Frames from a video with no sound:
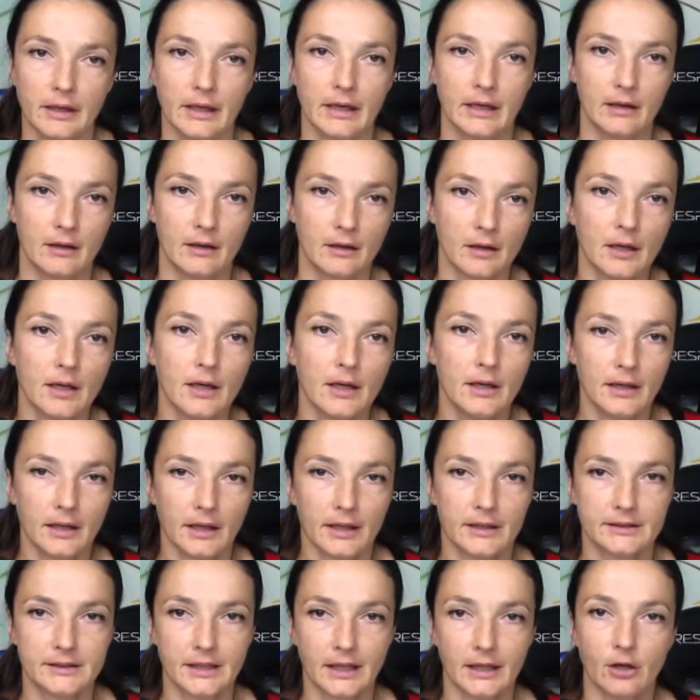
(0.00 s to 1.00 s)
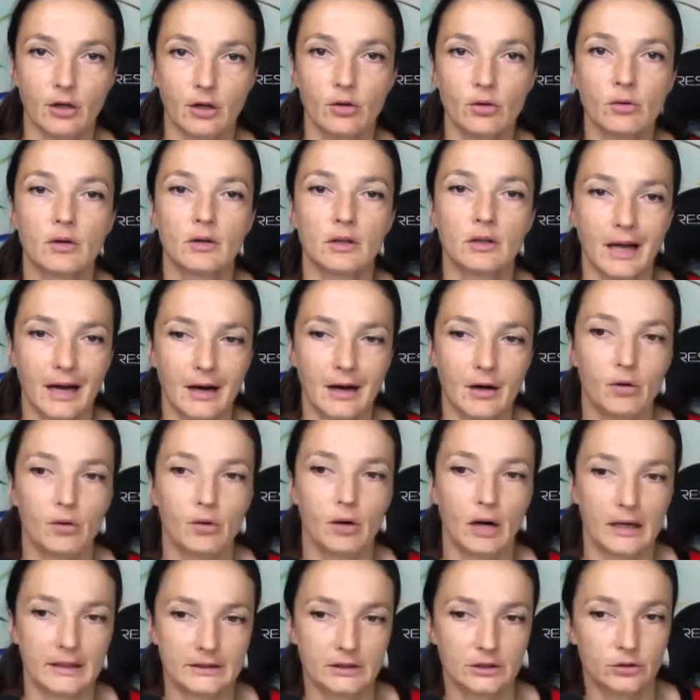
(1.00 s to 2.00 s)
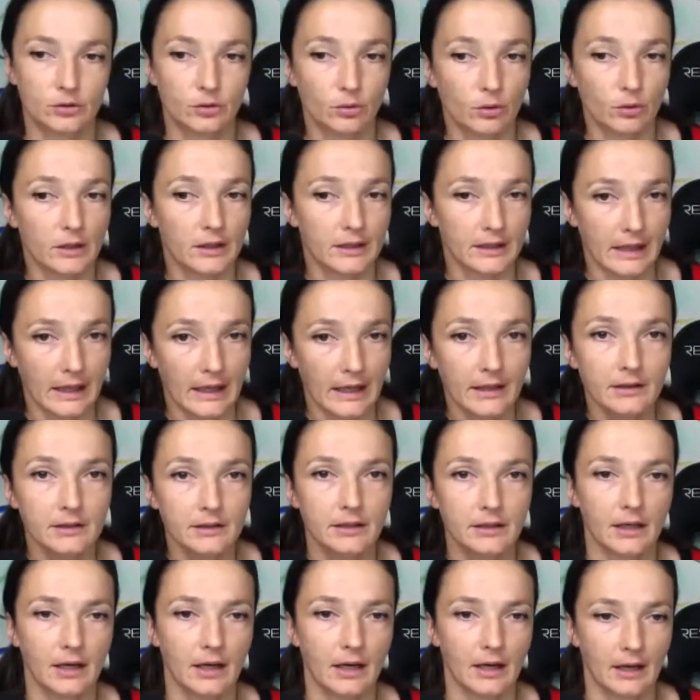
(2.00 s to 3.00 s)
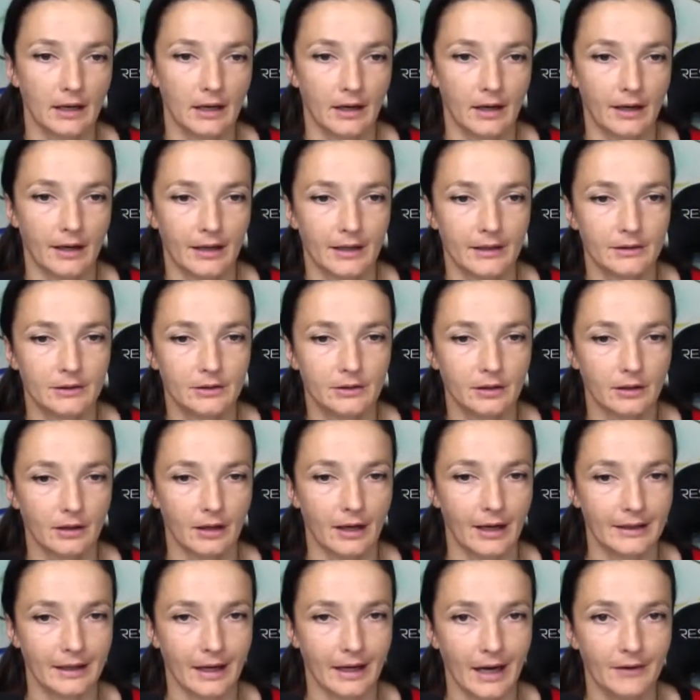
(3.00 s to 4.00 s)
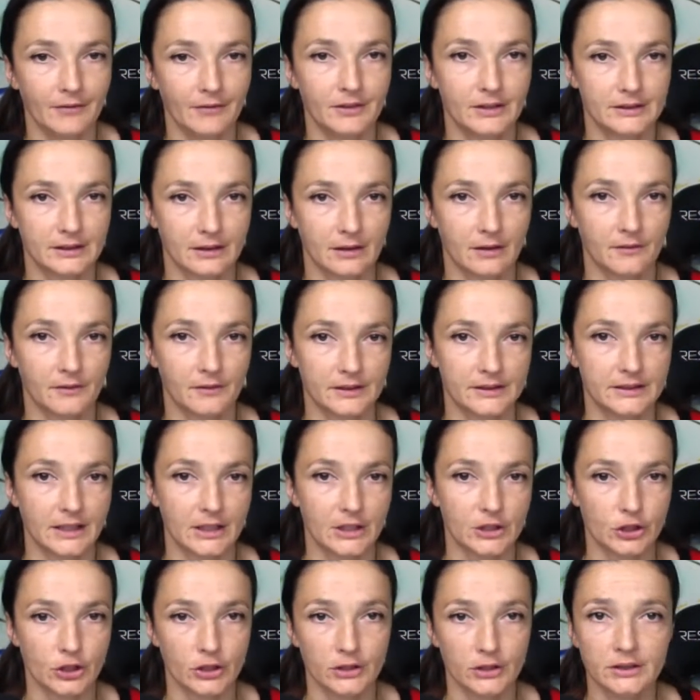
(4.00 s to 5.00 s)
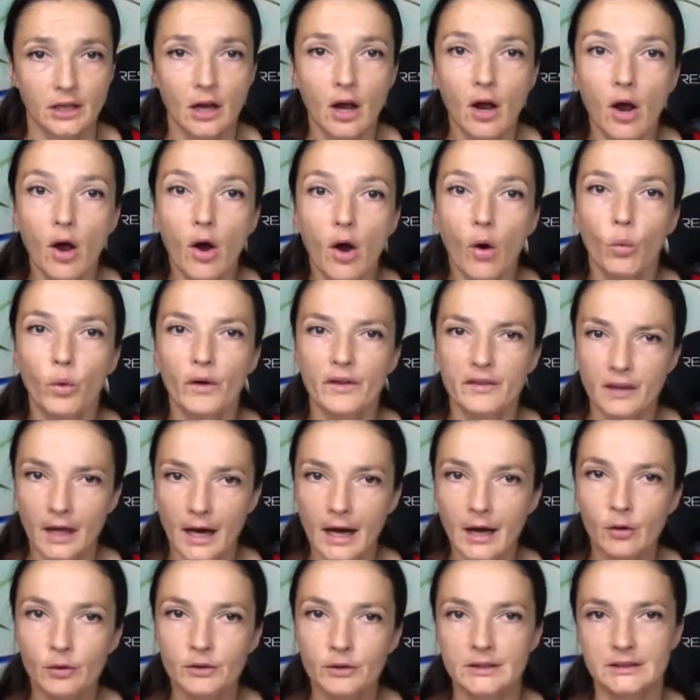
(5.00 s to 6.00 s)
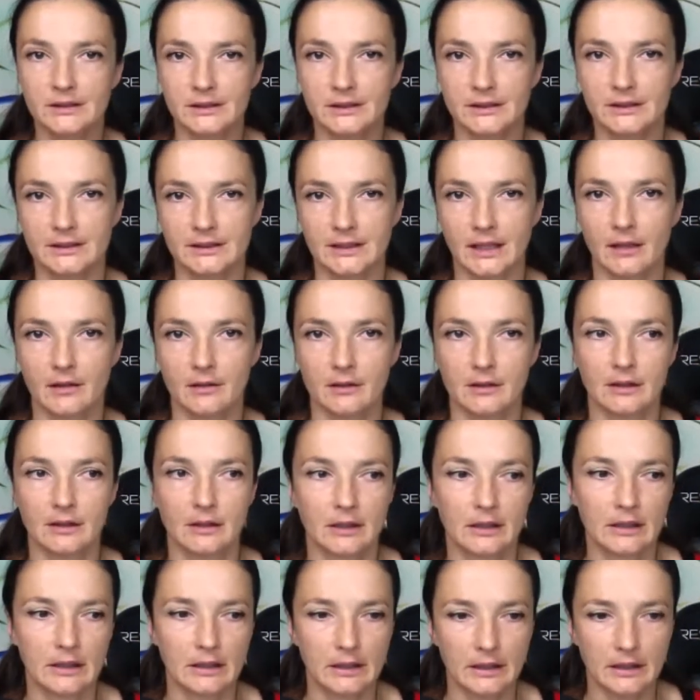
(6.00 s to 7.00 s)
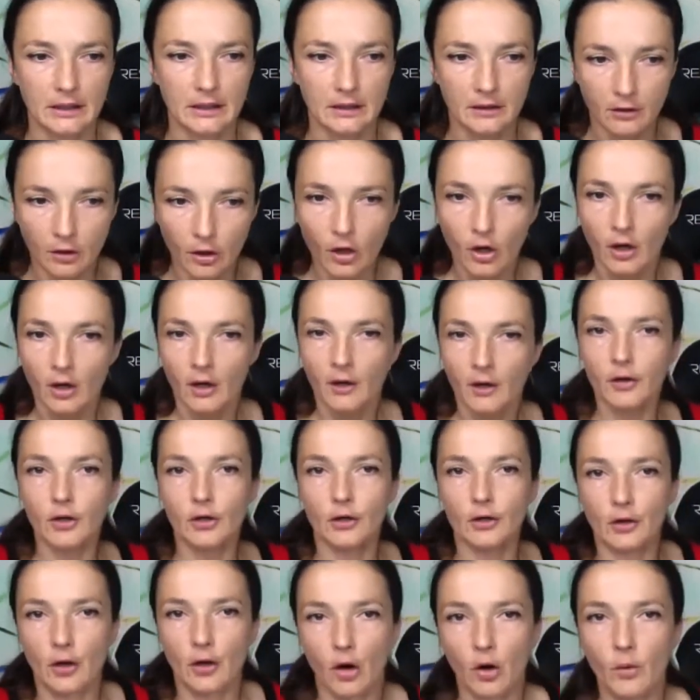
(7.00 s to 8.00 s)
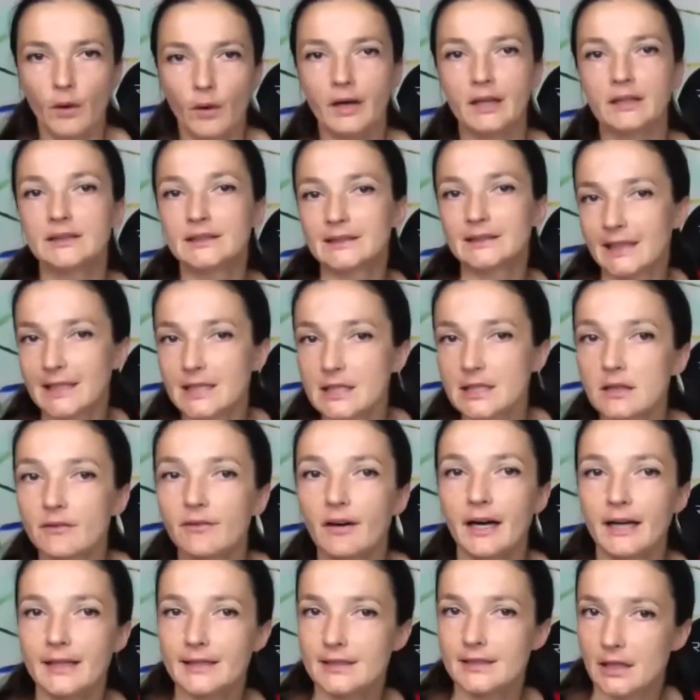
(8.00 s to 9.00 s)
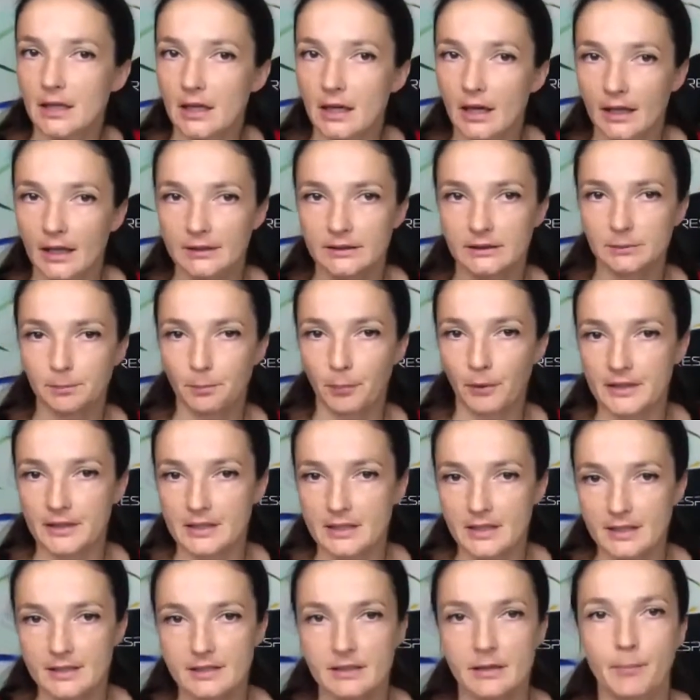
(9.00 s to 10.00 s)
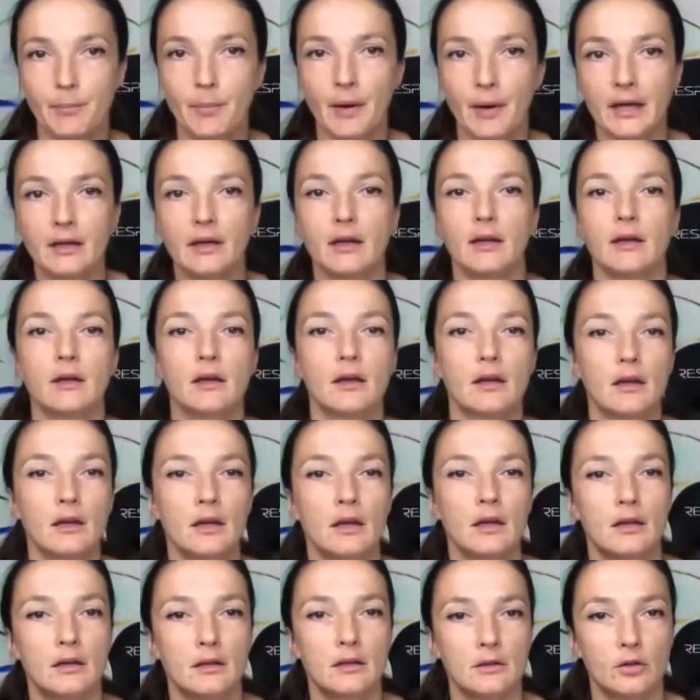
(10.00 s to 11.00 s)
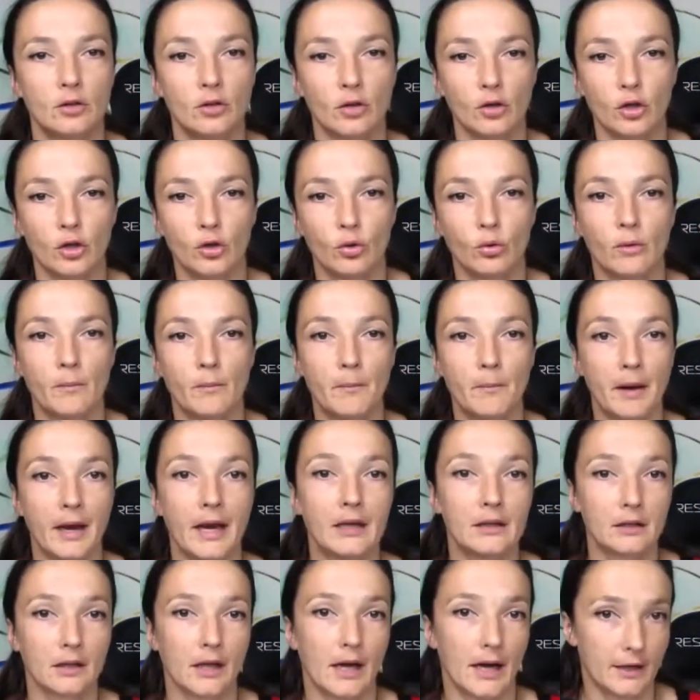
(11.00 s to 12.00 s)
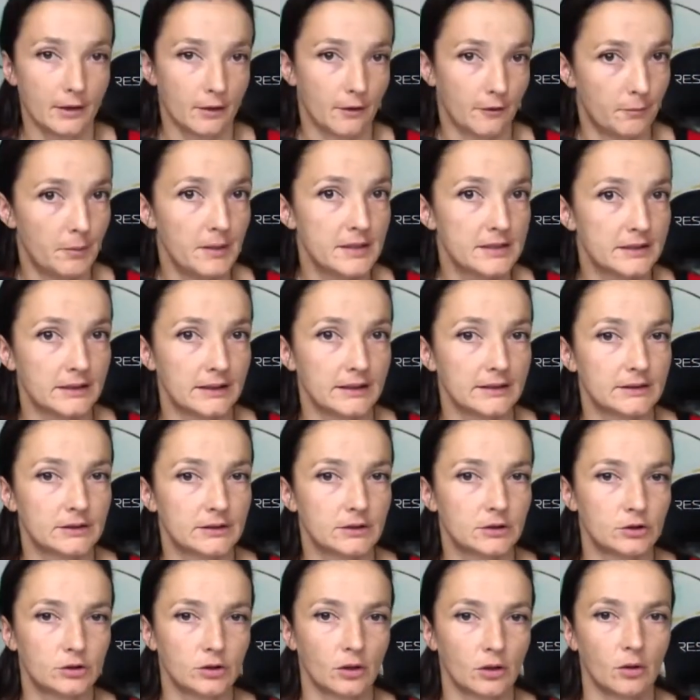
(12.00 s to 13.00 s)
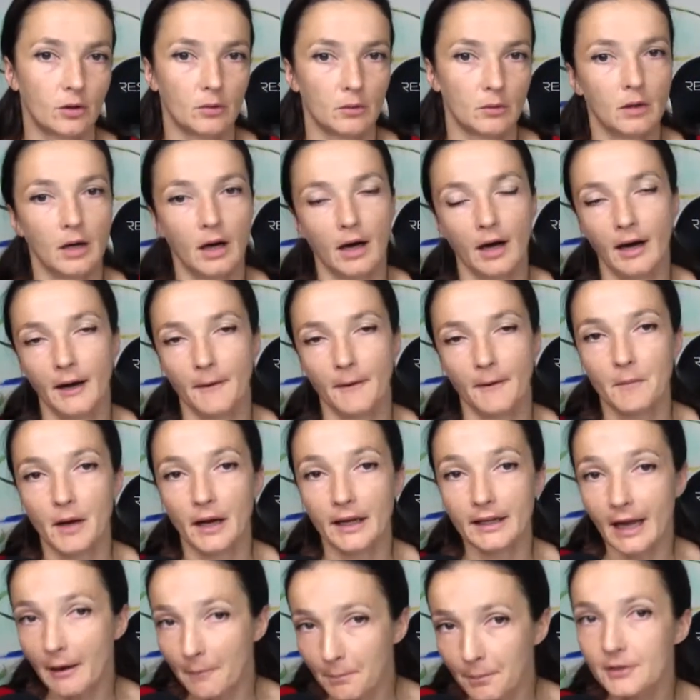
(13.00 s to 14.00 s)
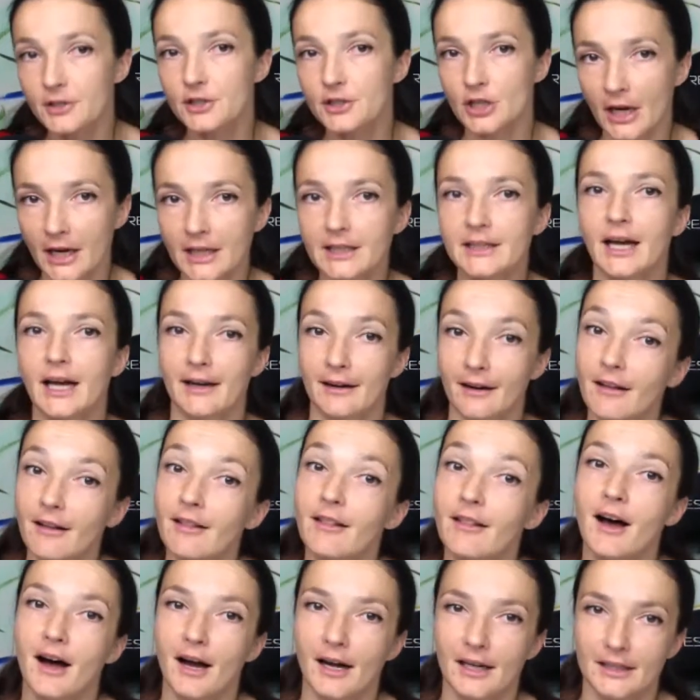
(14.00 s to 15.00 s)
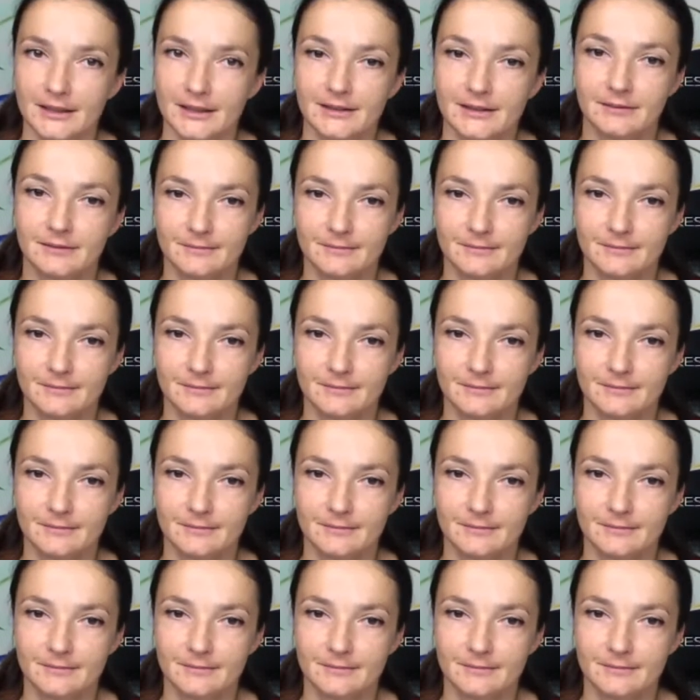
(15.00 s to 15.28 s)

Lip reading: thing, is that you allow us to connect and have these conversations without necessarily, incentivizing us participating in your main line of business. So, and I appreciate that a lot.